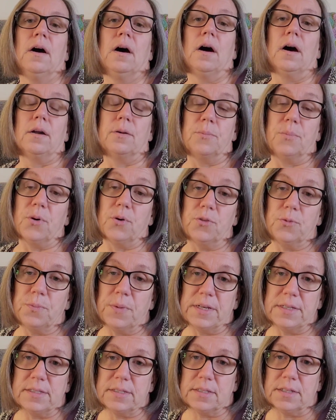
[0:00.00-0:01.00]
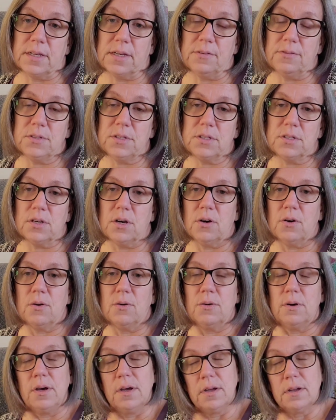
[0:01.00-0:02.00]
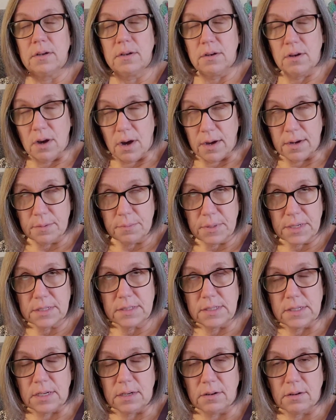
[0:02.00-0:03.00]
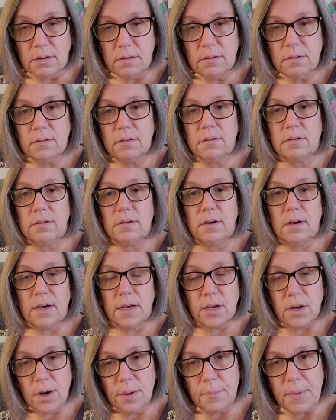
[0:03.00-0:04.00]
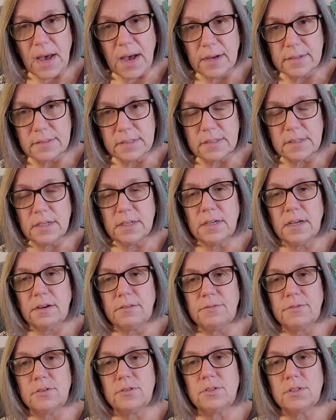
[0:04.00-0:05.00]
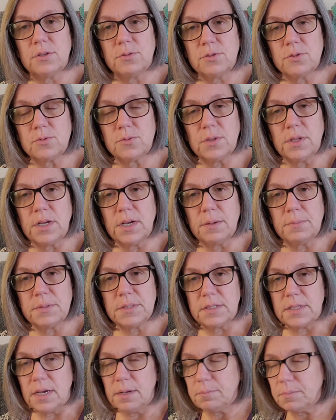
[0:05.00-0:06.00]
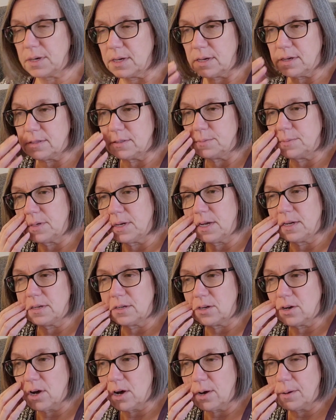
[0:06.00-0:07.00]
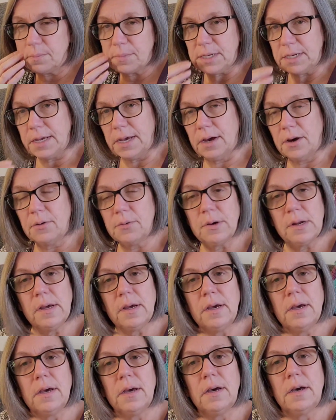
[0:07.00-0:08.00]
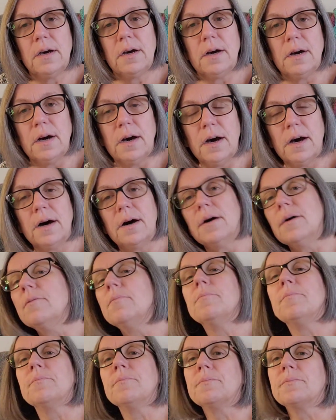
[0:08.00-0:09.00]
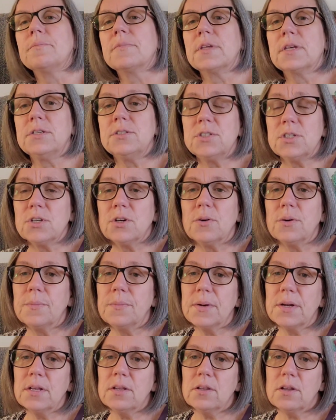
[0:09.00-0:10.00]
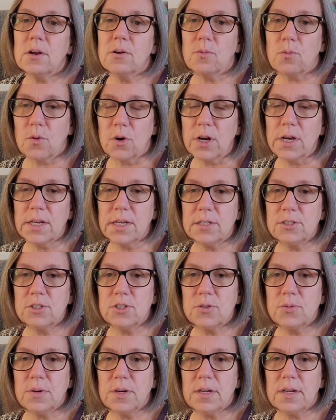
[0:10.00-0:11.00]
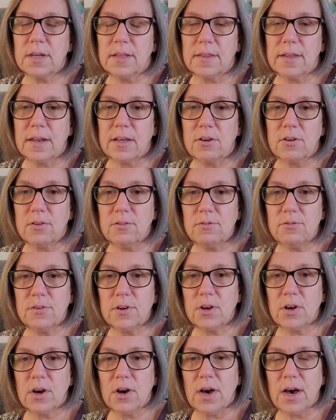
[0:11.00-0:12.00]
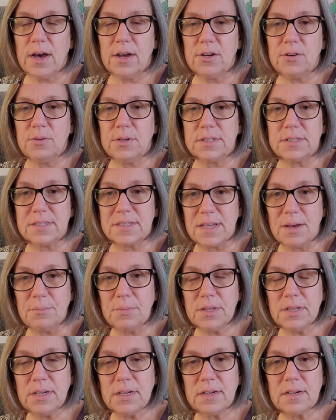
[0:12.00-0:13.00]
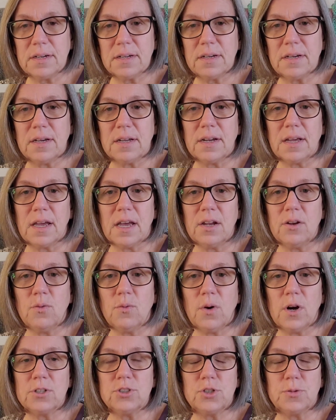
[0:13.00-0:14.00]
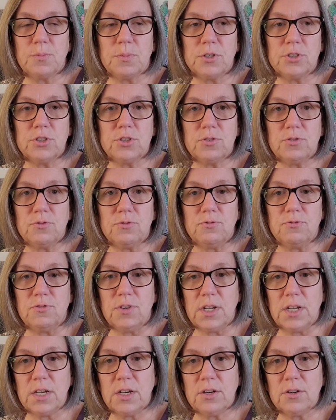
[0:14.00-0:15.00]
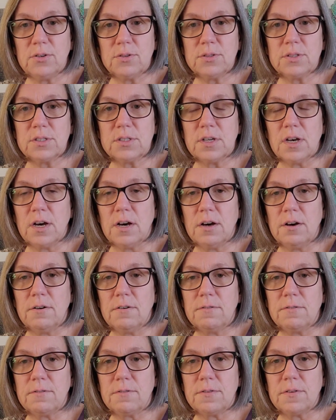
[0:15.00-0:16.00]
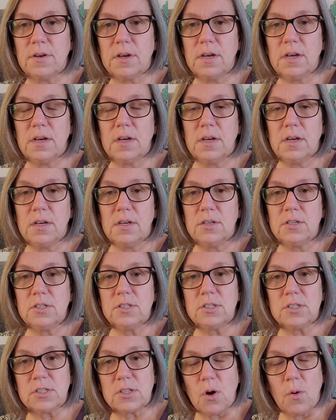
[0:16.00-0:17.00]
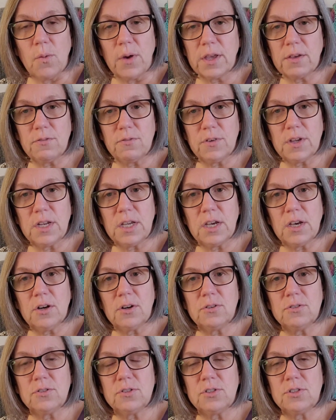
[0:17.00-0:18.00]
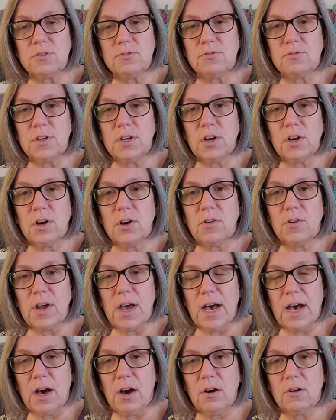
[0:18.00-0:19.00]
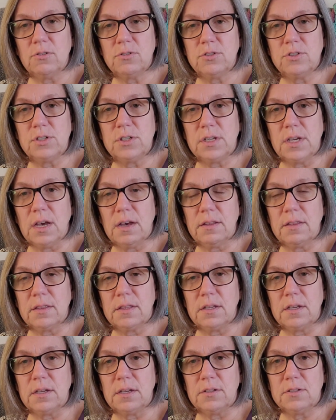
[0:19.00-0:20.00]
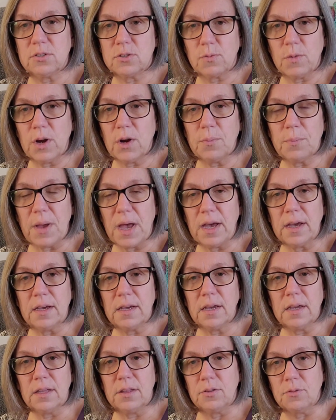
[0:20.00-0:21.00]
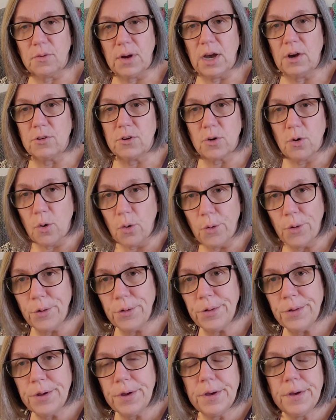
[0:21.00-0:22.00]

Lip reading: on both my sleeves. So not a big deal. I got past it. At first I was really upset. My husband had to calm me down. Because, you know, I put a lot of work into it and then I couldn't figure out how to assemble it. And I had to watch a bunch of videos of sewing videos to figure out how to get the square peg in the round hole.